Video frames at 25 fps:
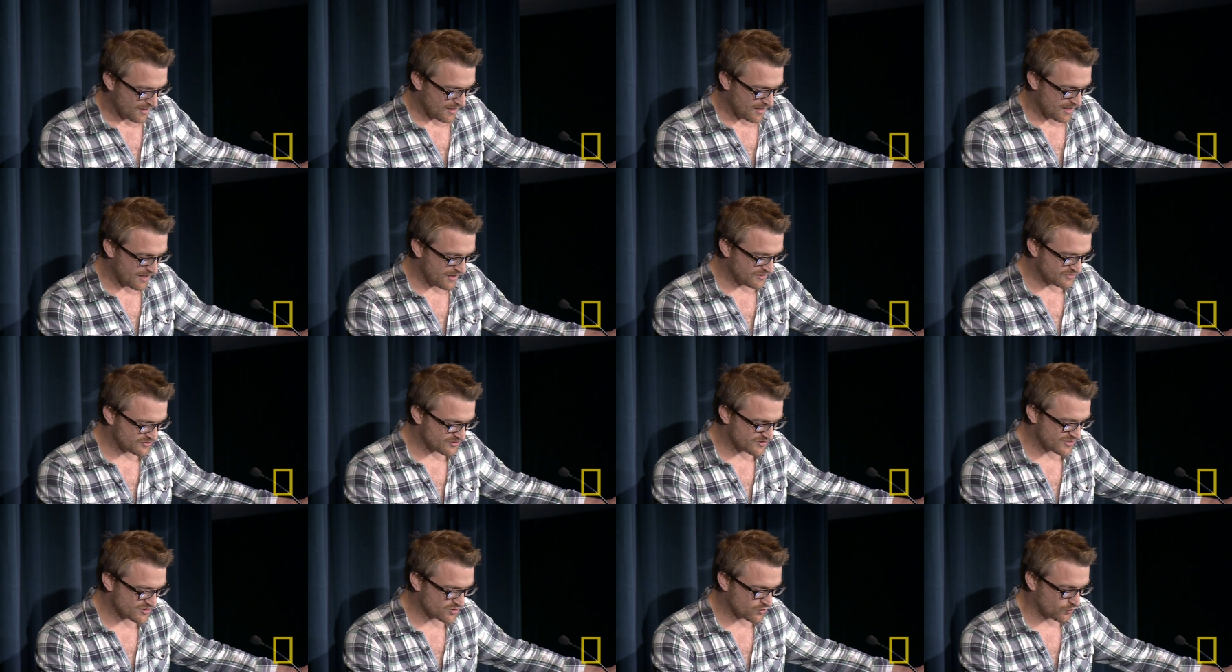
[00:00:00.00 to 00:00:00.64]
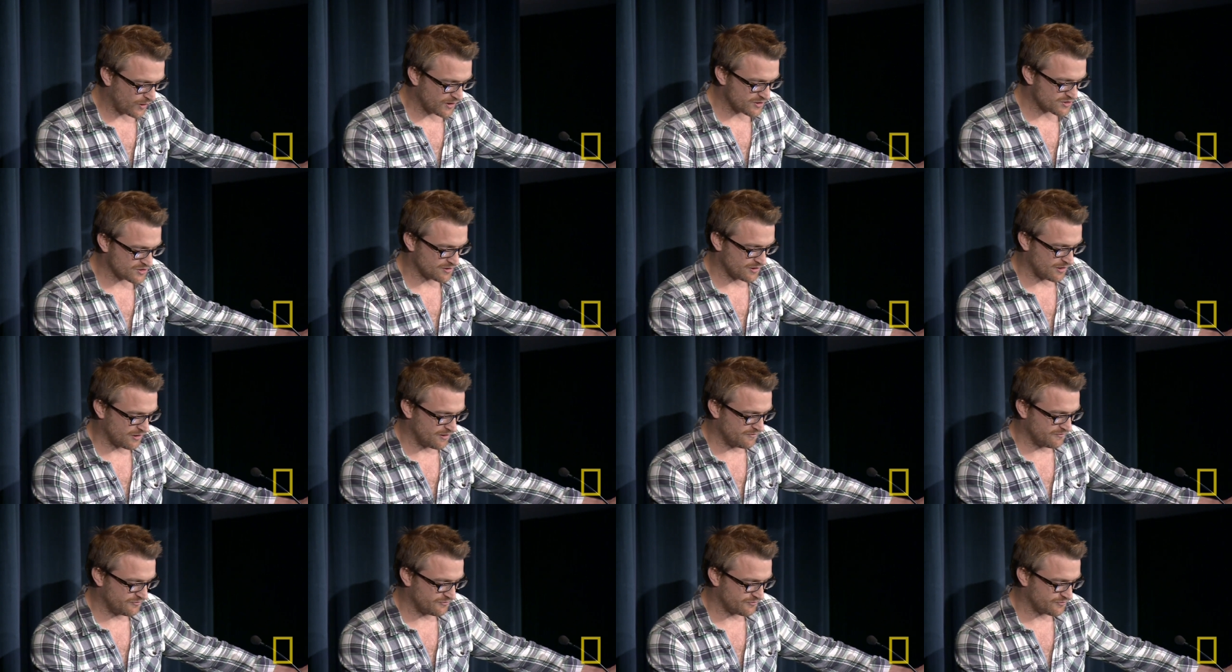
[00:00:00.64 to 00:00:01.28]
is this question
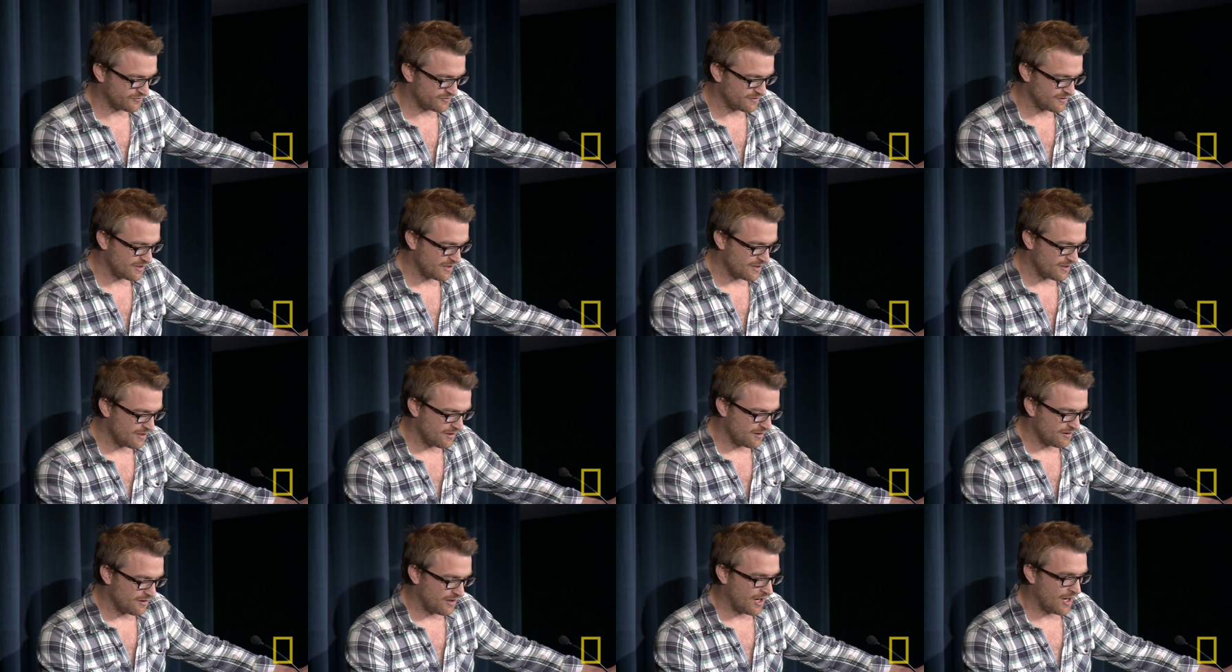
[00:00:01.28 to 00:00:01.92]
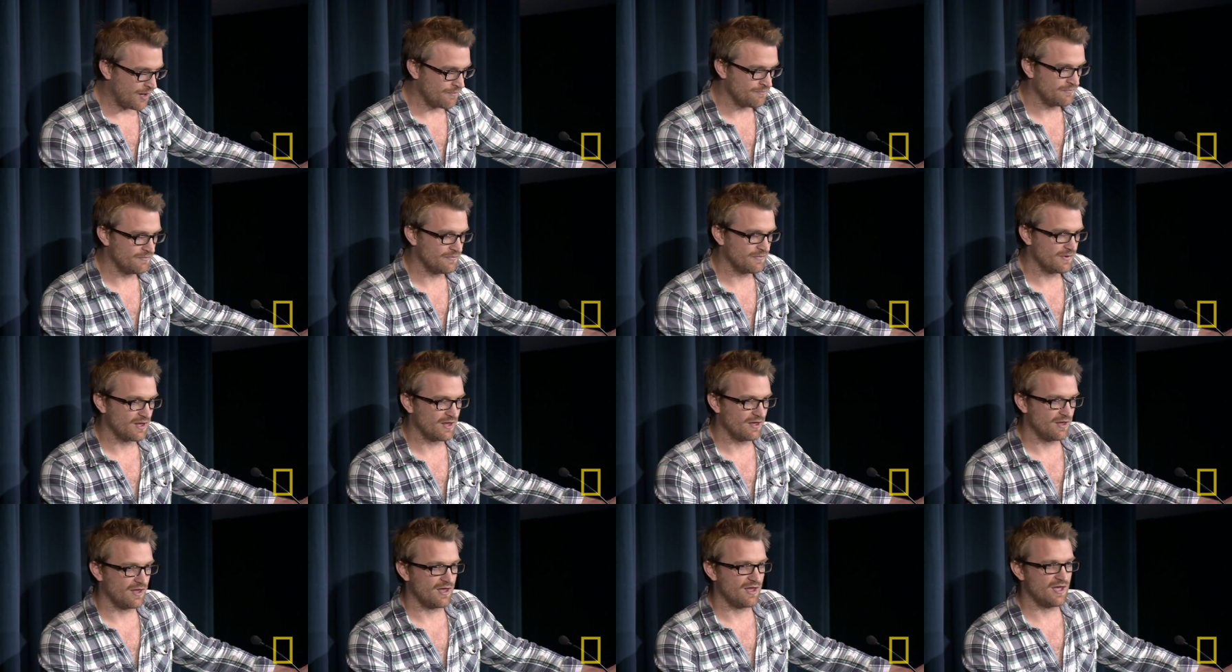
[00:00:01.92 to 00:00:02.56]
of, um,
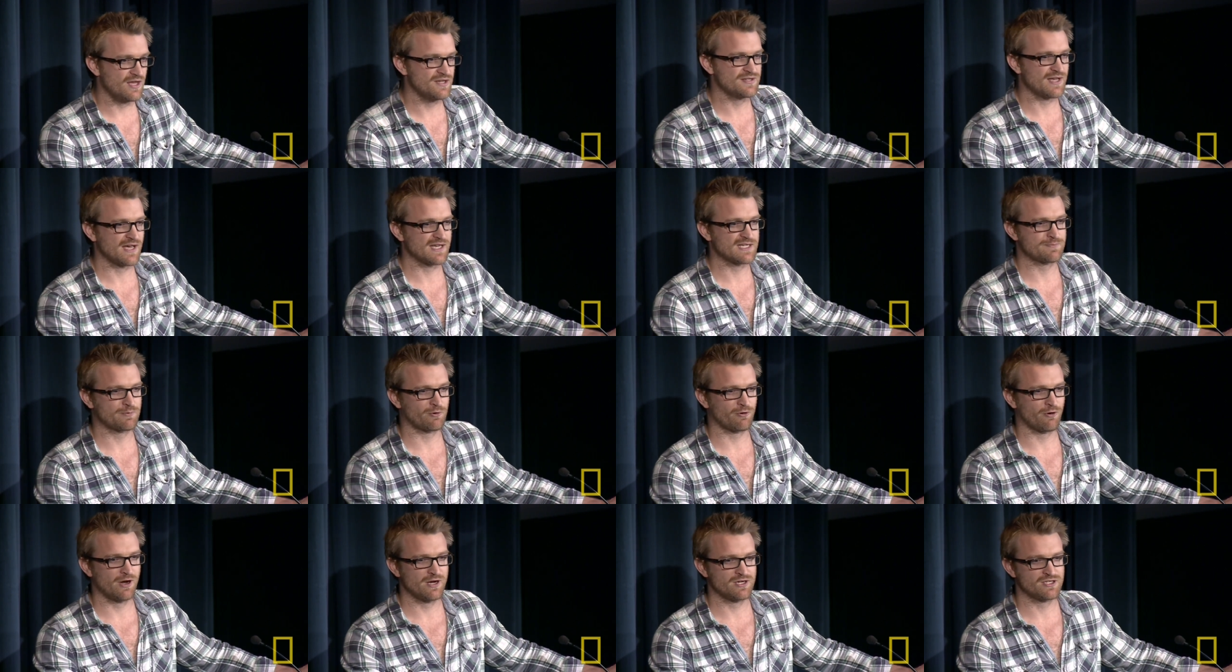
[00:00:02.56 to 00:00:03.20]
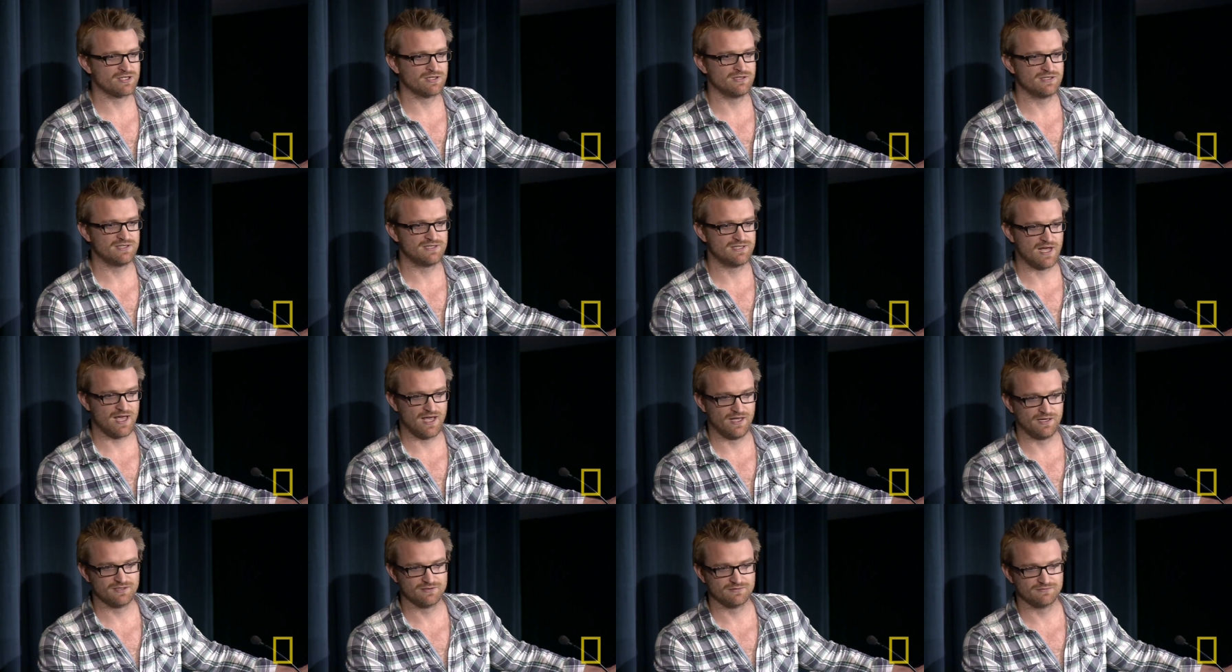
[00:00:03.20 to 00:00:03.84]
is exploration
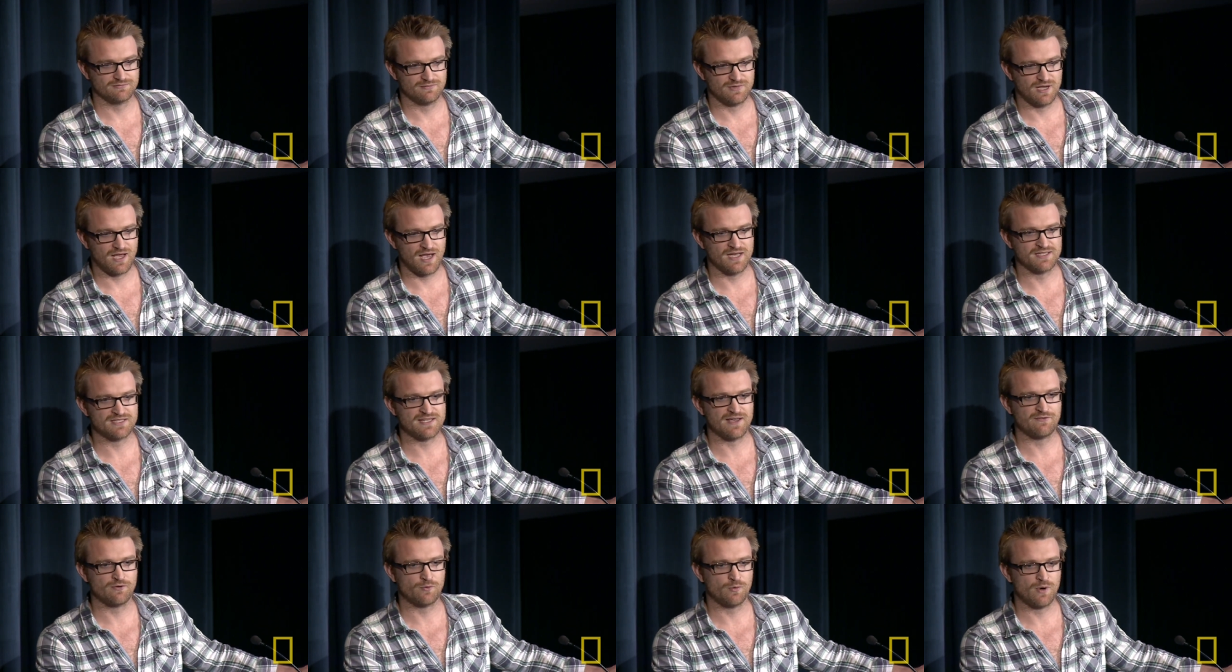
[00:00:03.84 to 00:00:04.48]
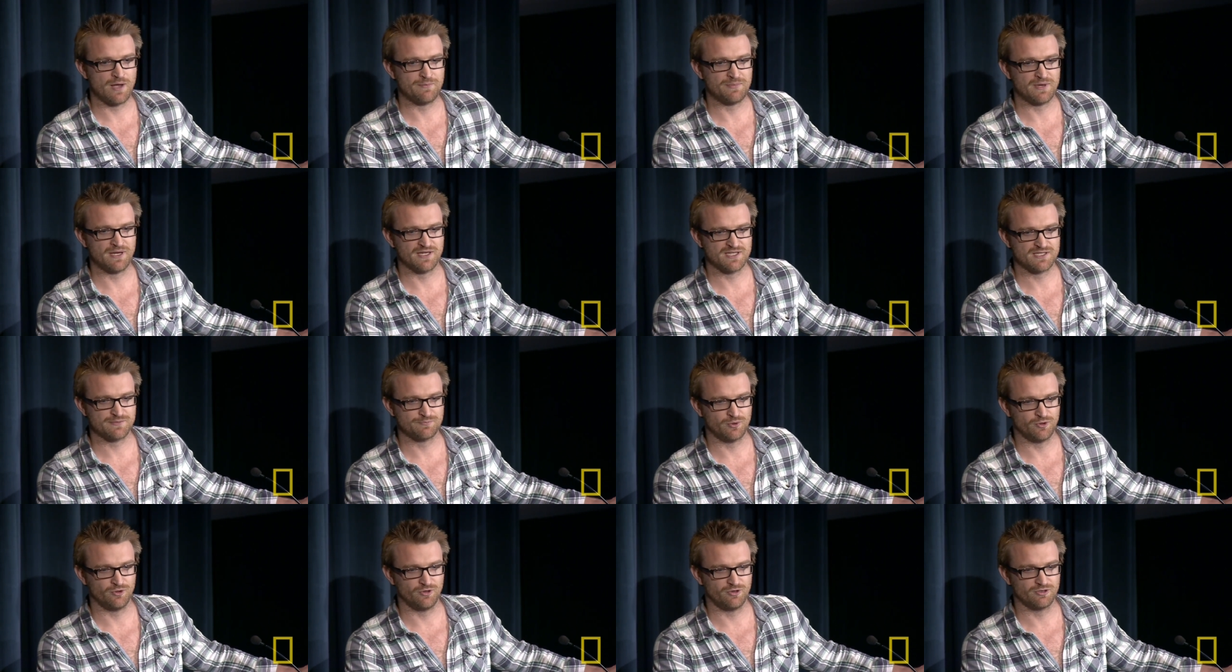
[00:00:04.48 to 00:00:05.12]
dead? Has everywhere been
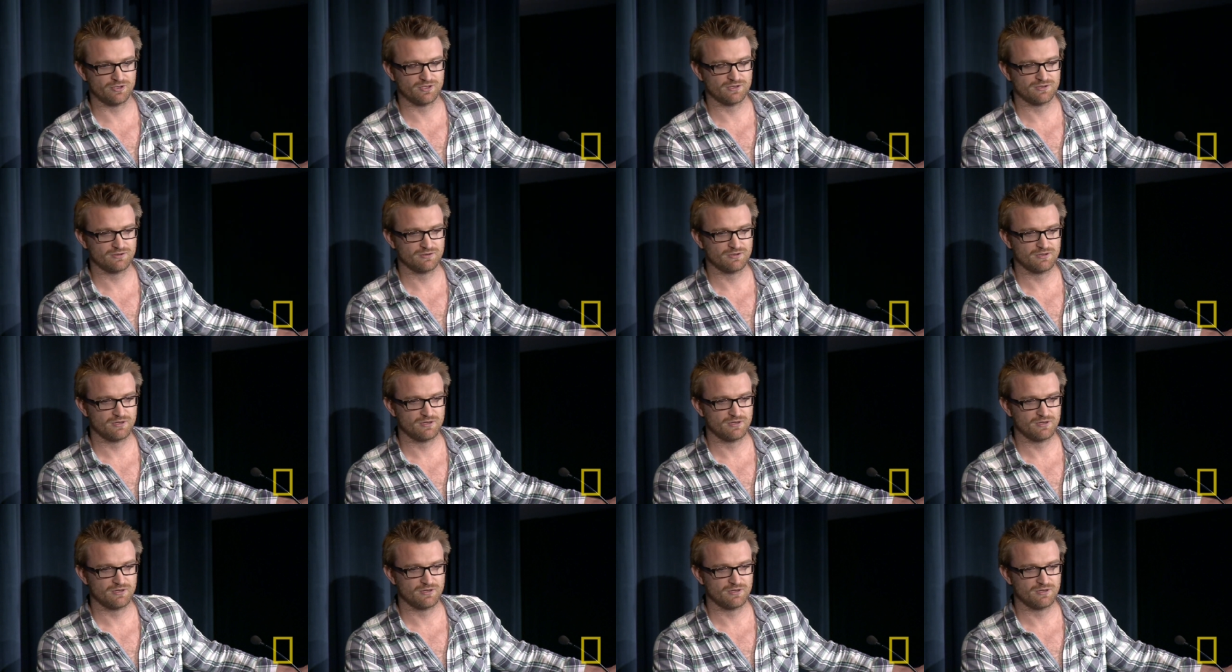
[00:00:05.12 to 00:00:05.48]
explored?